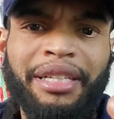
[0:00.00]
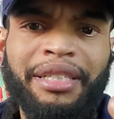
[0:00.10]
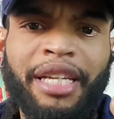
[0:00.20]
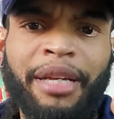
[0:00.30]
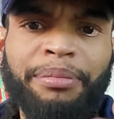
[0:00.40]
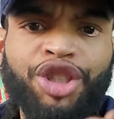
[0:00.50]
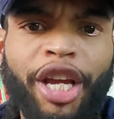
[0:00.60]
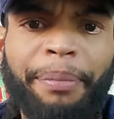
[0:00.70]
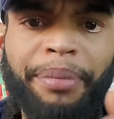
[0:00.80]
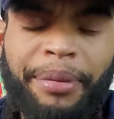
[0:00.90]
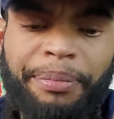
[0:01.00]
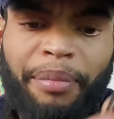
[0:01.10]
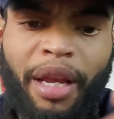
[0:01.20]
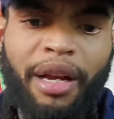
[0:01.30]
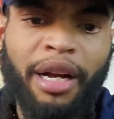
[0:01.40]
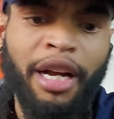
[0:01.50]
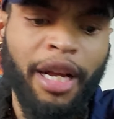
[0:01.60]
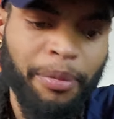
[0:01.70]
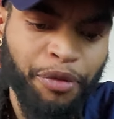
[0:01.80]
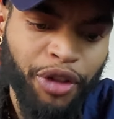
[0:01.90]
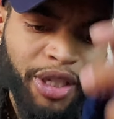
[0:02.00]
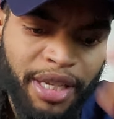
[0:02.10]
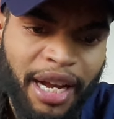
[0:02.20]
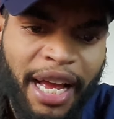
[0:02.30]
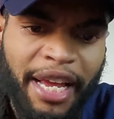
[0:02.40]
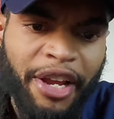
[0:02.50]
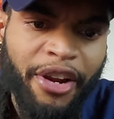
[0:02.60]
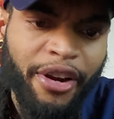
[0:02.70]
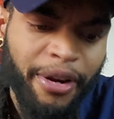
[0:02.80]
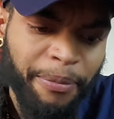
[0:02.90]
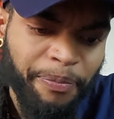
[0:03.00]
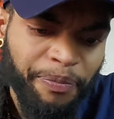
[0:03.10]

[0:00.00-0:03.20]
same shape. For this guy here,